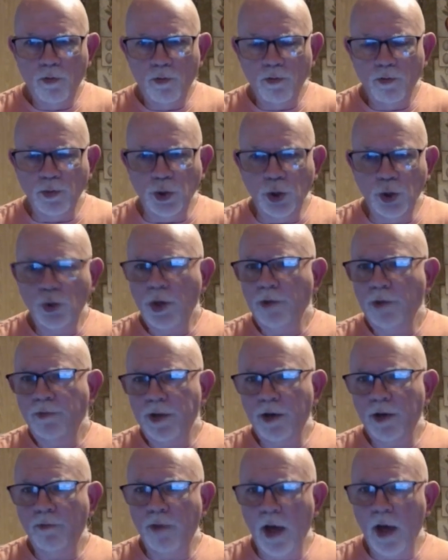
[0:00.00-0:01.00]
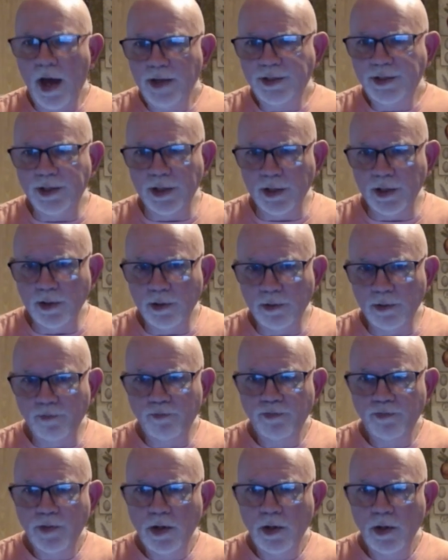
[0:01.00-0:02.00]
you can be a blessing
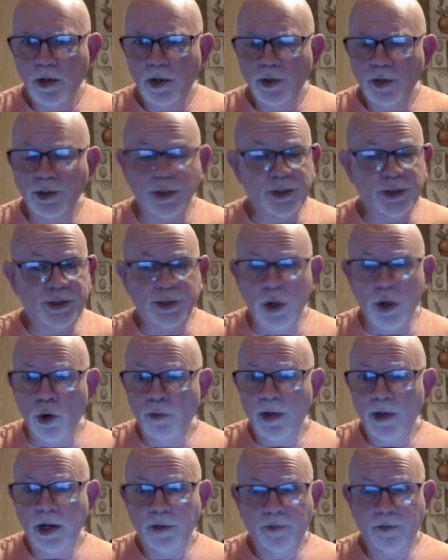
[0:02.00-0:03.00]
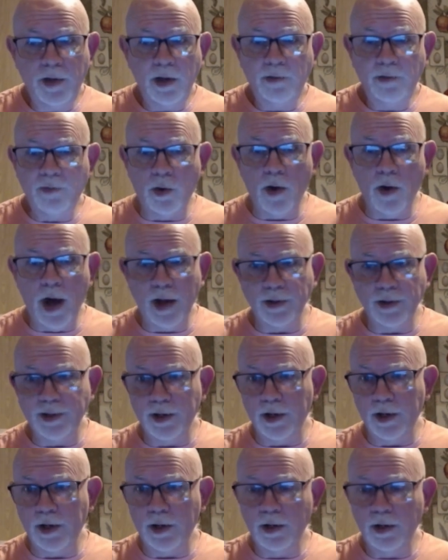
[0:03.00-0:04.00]
to so many people out
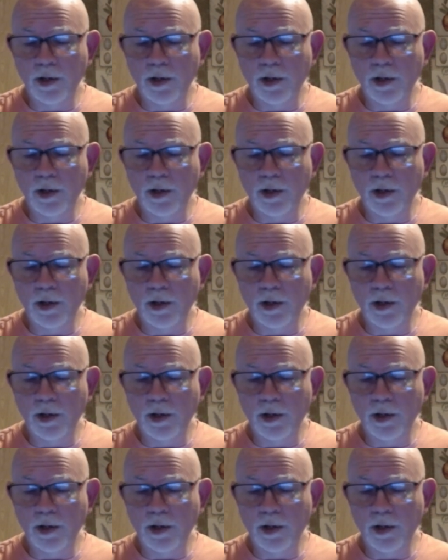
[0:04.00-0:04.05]
there